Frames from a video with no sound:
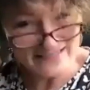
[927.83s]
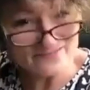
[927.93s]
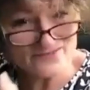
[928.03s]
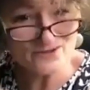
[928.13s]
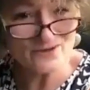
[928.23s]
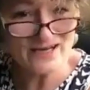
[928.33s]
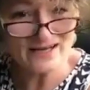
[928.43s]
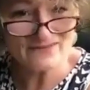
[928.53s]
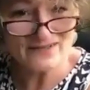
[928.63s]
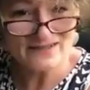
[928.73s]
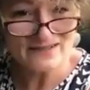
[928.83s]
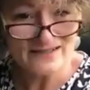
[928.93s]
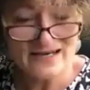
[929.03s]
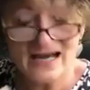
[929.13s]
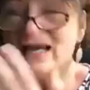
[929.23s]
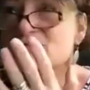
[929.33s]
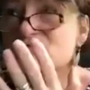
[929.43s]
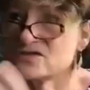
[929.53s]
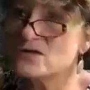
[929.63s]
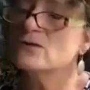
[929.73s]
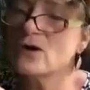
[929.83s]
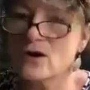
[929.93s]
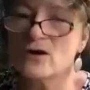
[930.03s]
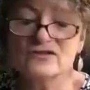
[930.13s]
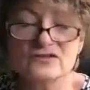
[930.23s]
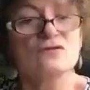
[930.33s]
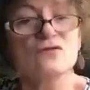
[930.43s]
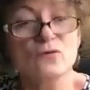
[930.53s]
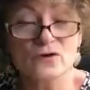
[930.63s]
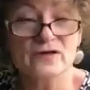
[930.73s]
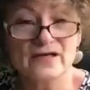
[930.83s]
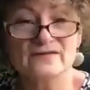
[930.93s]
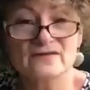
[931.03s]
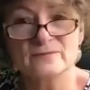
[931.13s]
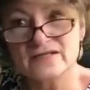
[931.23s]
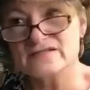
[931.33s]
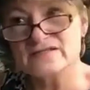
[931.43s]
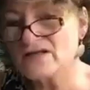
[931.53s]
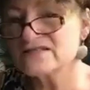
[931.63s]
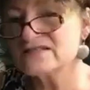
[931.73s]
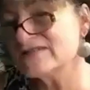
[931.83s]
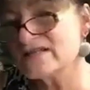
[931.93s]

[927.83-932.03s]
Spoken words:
gift you have. I am so called to do the work I do because positive